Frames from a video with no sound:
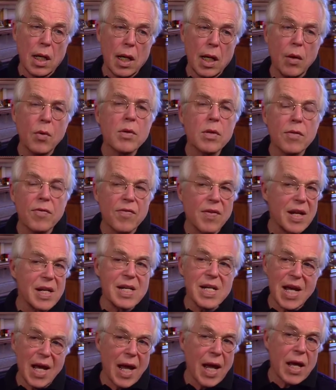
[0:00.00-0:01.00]
it was a
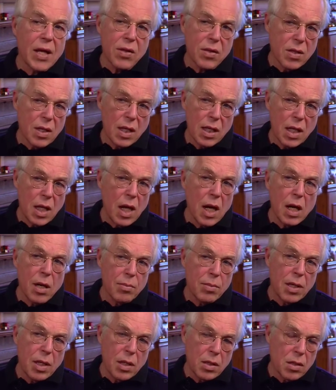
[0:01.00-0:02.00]
fantastic year
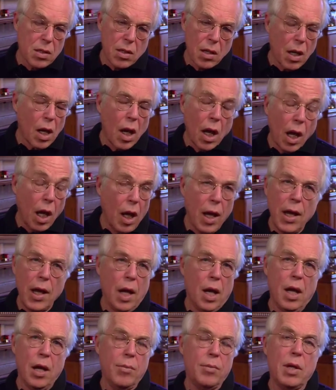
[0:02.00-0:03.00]
because,
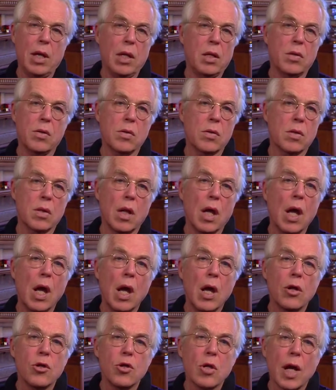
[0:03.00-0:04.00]
I mean,
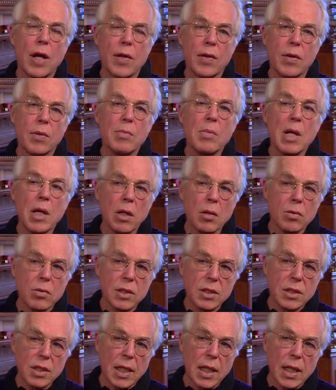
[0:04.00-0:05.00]
Jonathan Miller
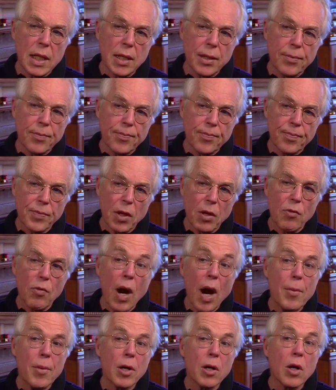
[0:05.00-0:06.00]
was there,
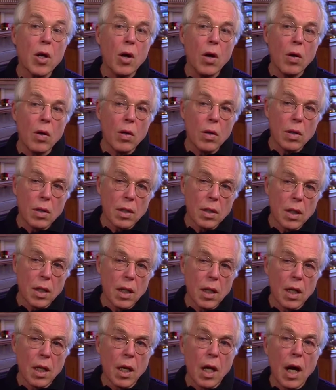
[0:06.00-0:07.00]
Robert Lowell,
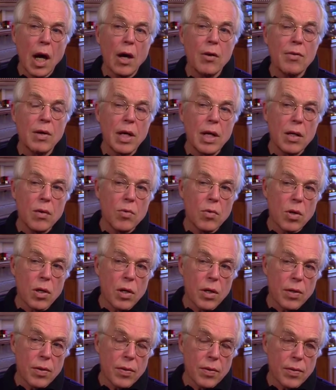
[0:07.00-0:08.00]
Irene
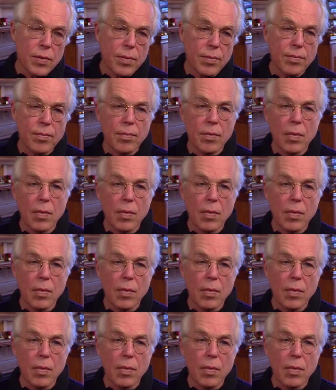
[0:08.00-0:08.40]
Worth,